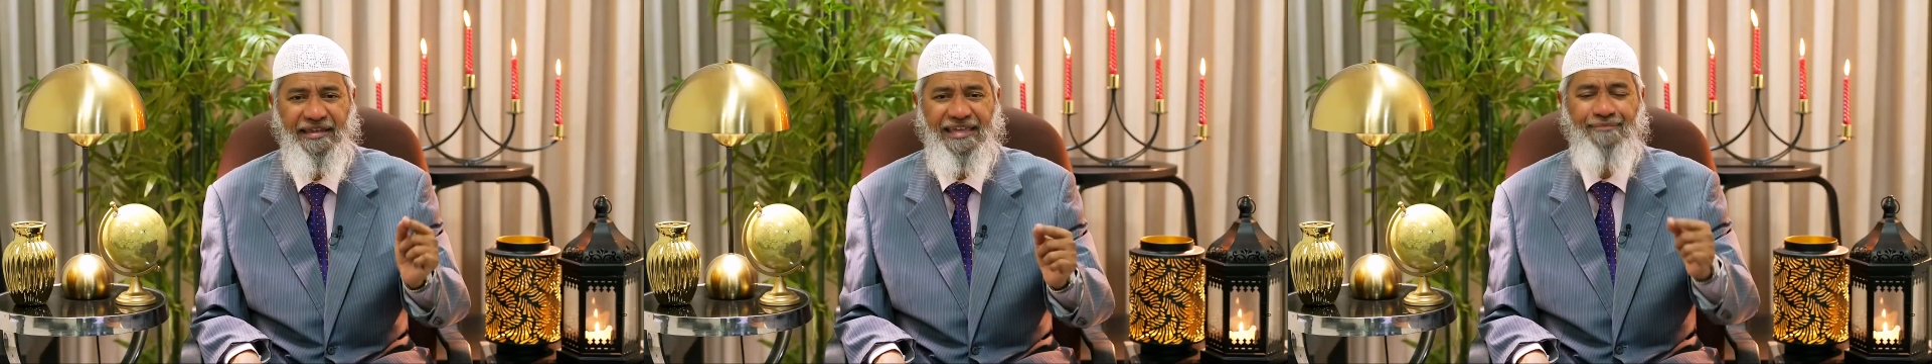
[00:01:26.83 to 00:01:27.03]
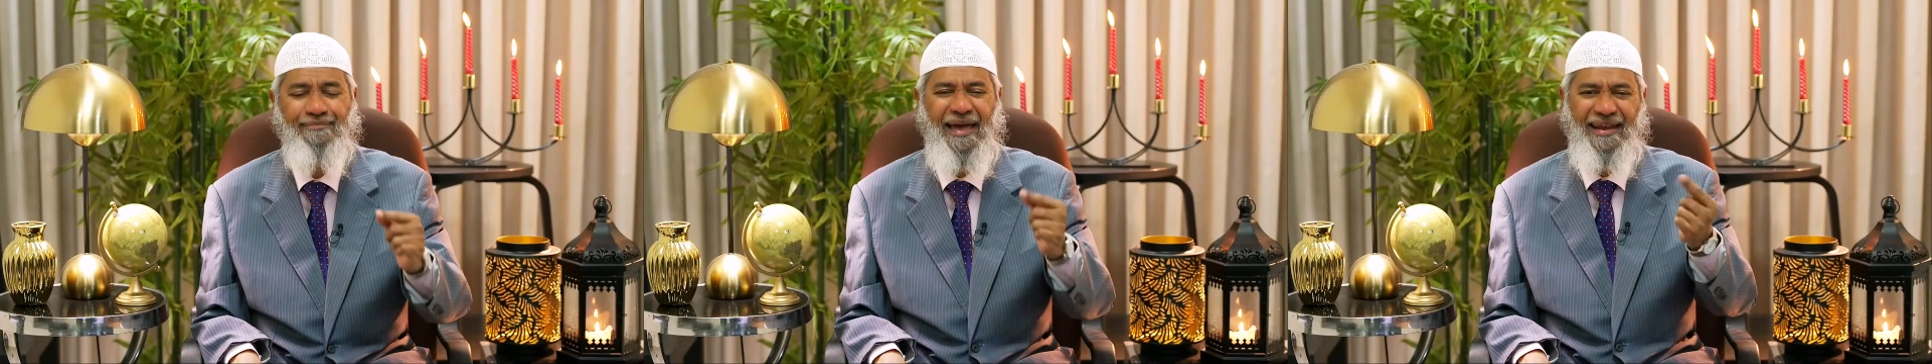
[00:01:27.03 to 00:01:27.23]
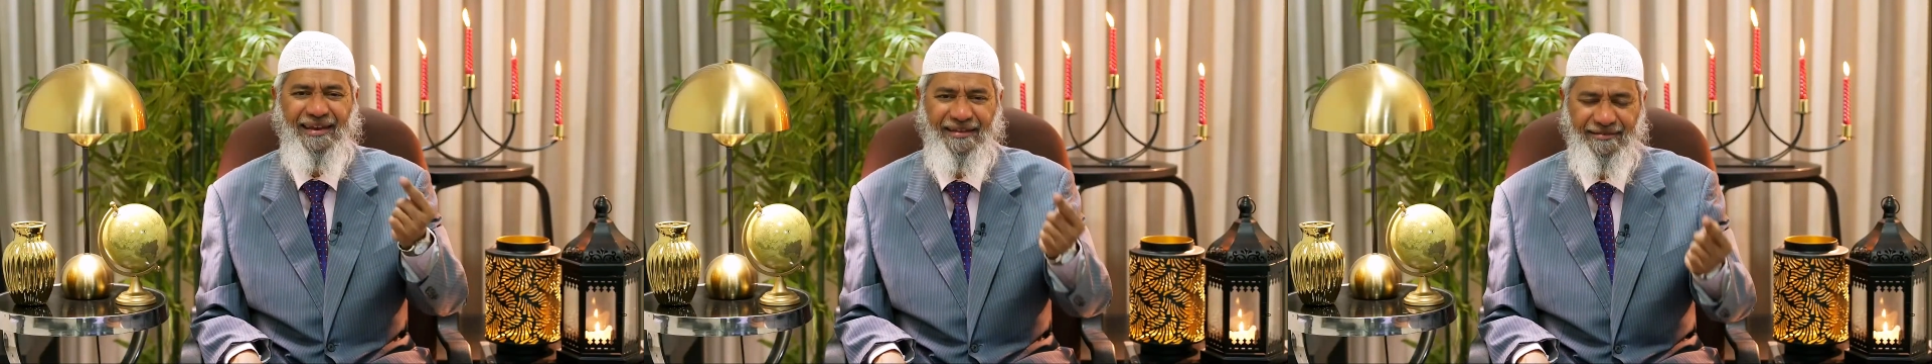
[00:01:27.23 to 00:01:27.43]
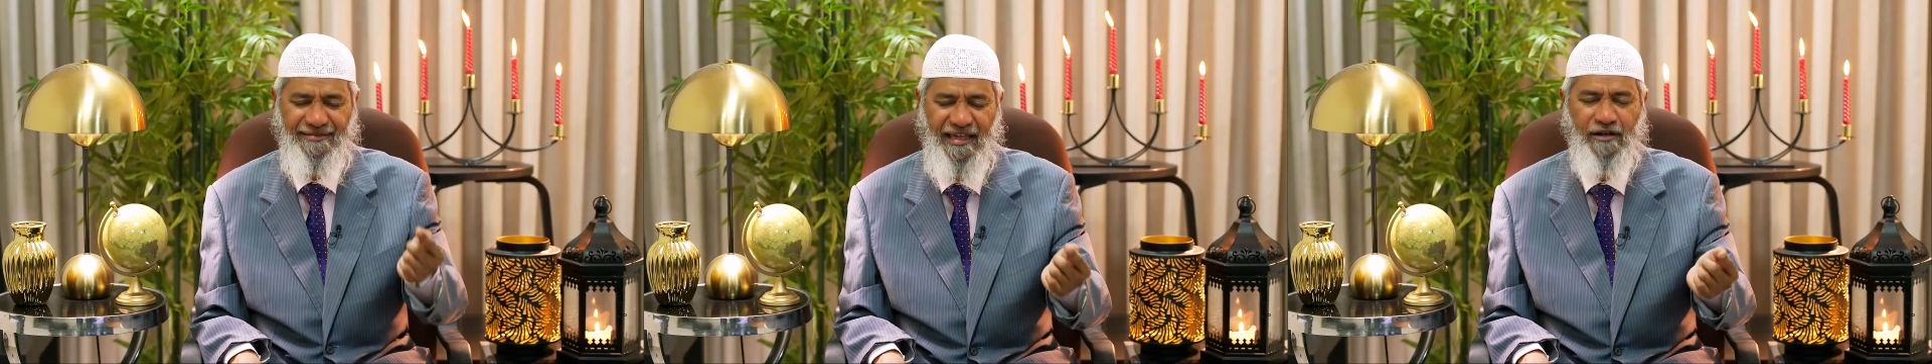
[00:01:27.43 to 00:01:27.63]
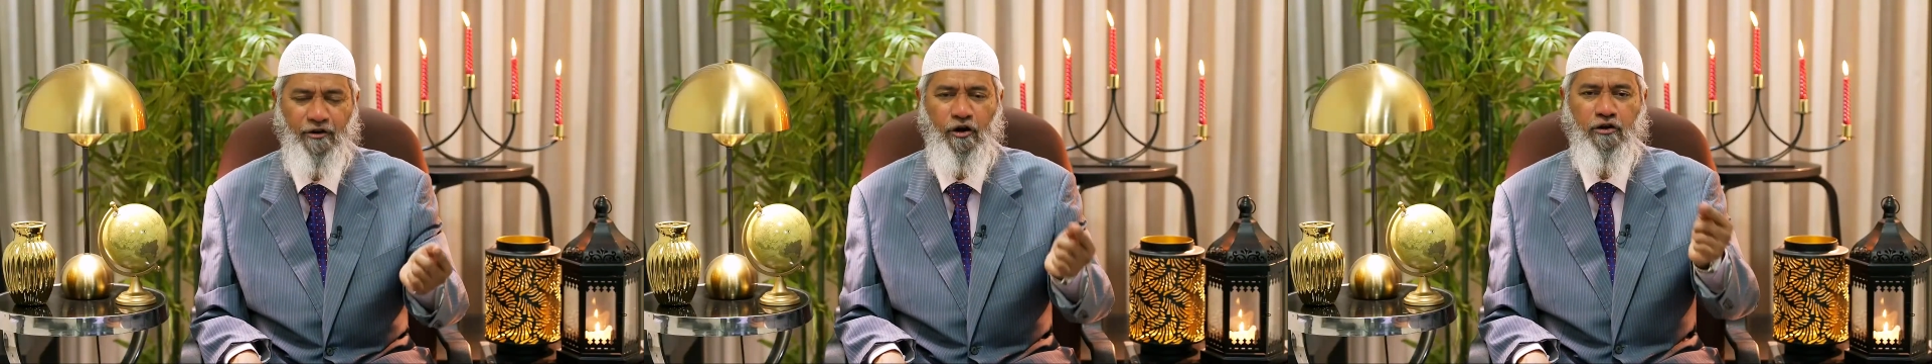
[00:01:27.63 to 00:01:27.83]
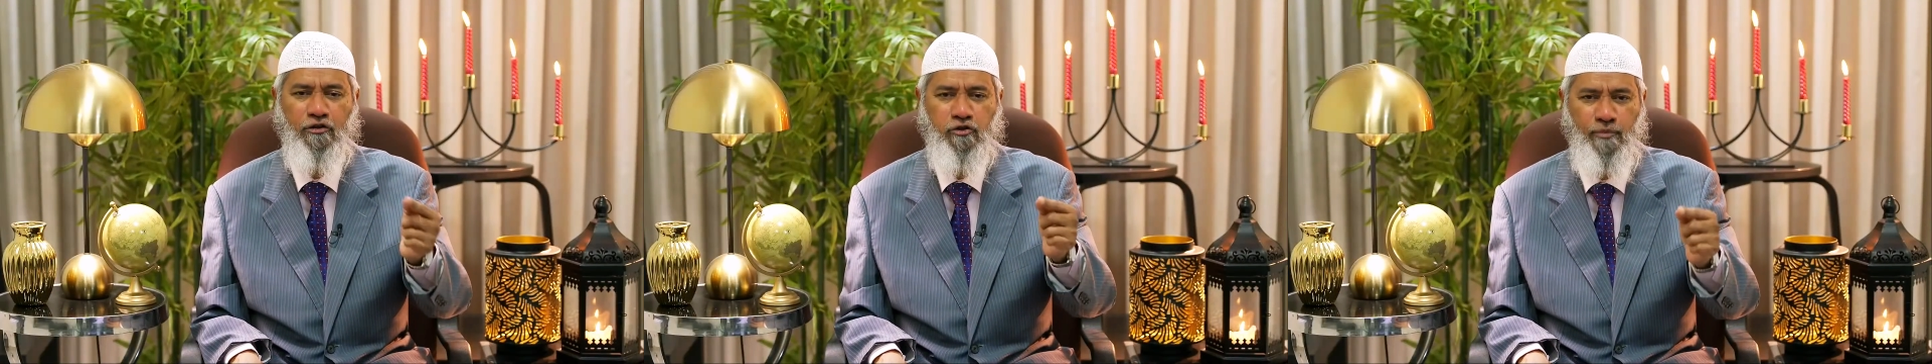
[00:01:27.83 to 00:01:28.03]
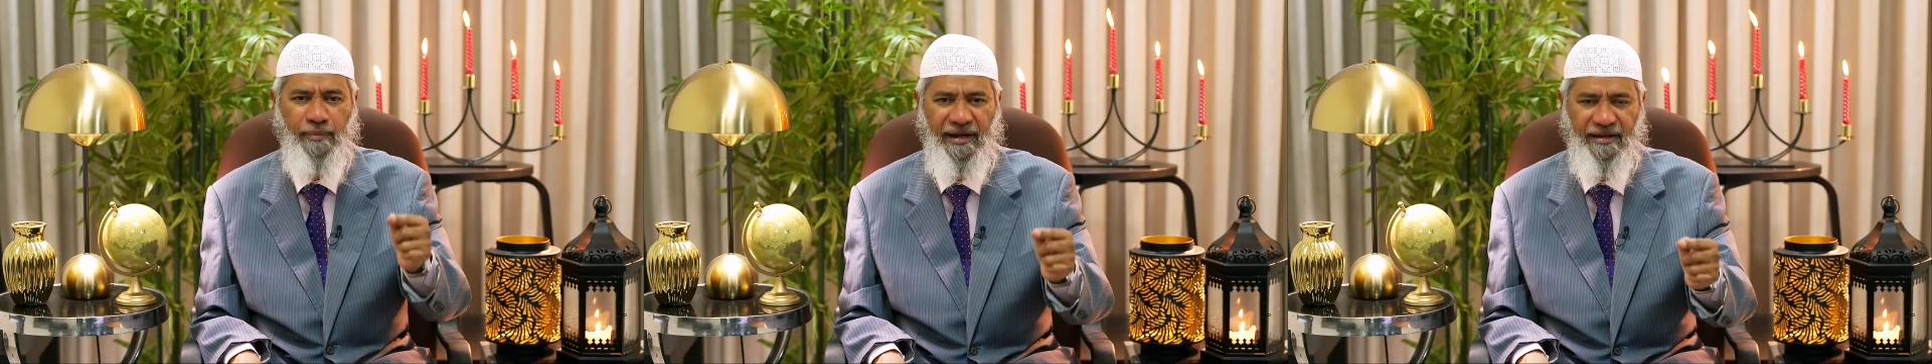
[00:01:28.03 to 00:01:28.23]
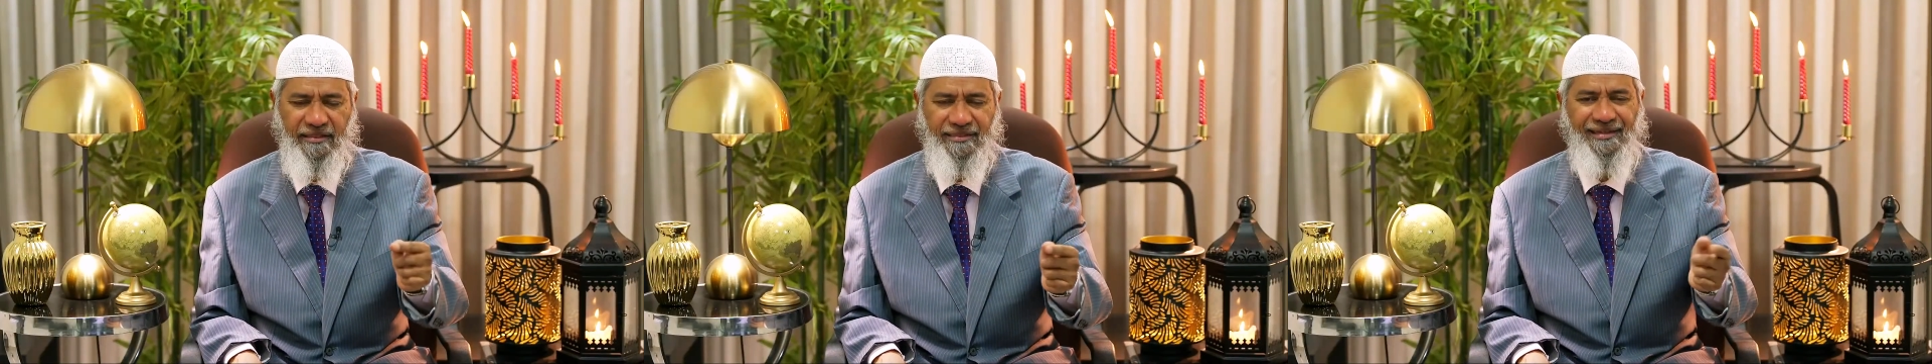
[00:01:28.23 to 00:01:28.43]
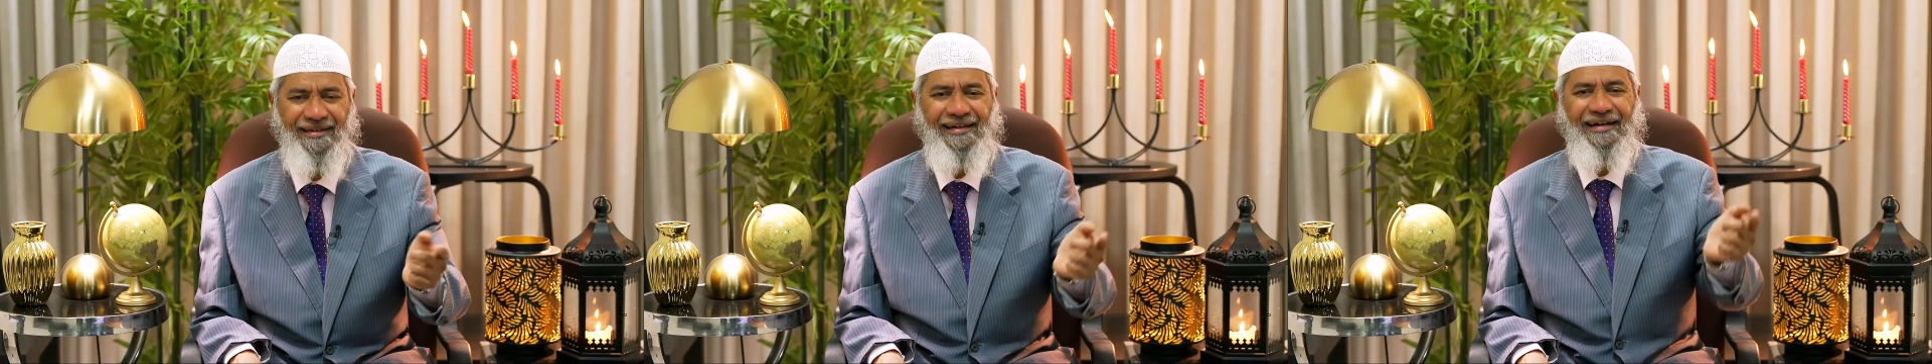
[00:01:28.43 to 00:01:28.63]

he marries and consummates,